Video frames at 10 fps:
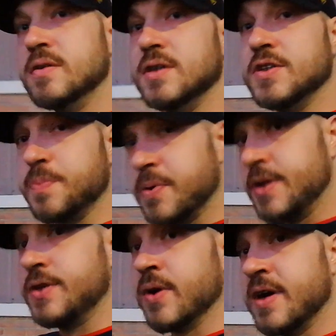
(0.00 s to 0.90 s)
It's pretty
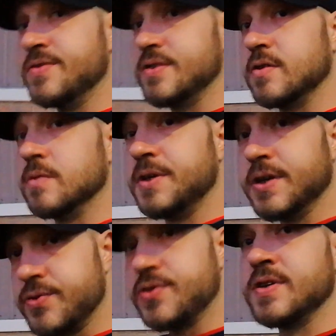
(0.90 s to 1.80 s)
crazy. It'll be
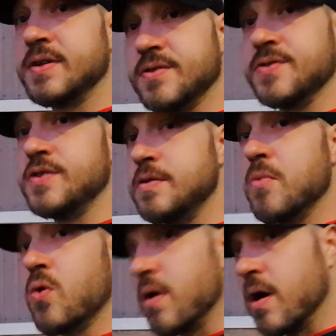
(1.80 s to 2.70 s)
interesting to see
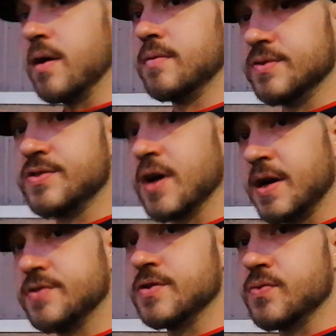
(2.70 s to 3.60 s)
more when
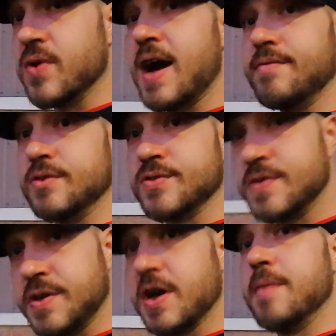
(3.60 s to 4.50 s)
science unravels the
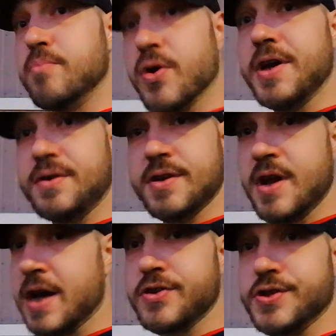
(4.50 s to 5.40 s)
gut-brain
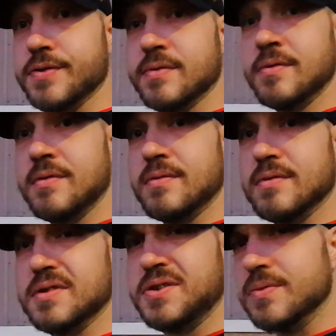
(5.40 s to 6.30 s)
connection.
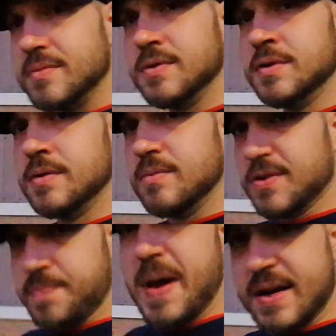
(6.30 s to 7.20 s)

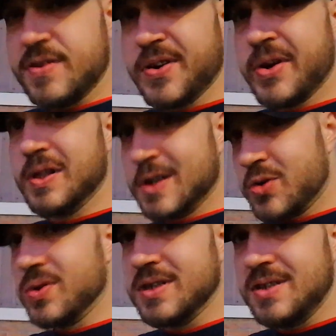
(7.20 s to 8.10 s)
There's bacteria
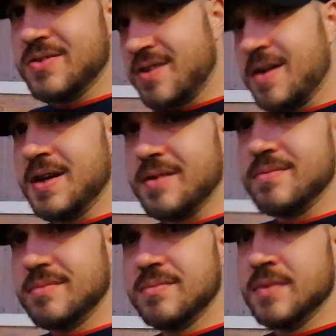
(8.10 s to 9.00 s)
literally sending
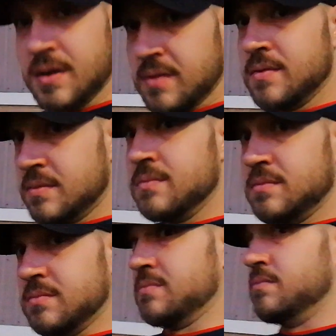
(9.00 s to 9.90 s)

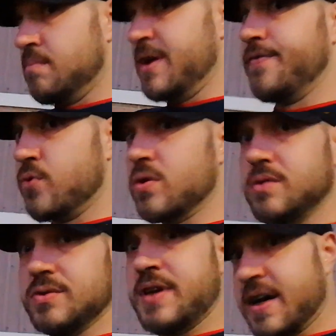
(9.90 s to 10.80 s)
metaphorical
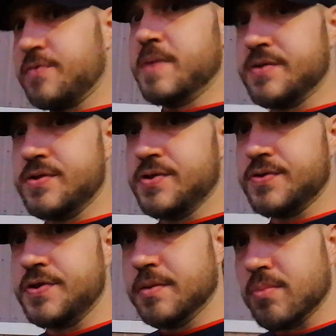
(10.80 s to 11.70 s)
text messages
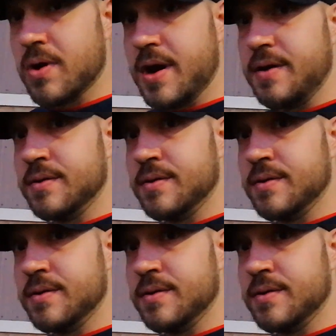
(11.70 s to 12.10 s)
to your brain.